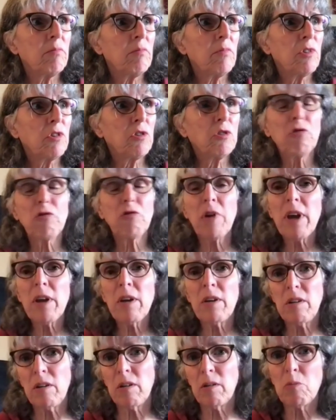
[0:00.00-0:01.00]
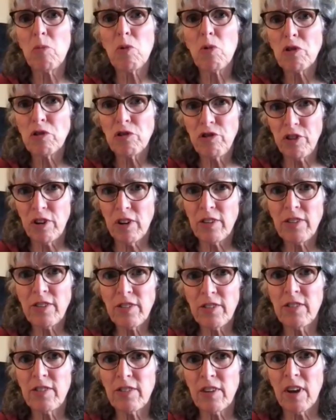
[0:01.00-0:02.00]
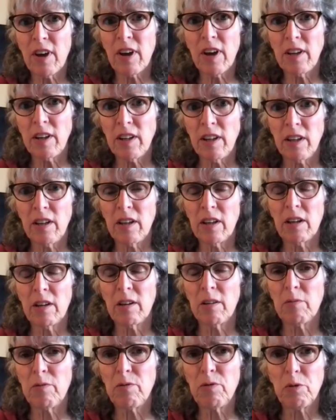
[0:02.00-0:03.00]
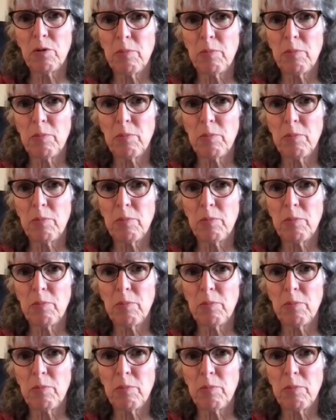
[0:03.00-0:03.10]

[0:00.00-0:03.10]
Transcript: create a more just society for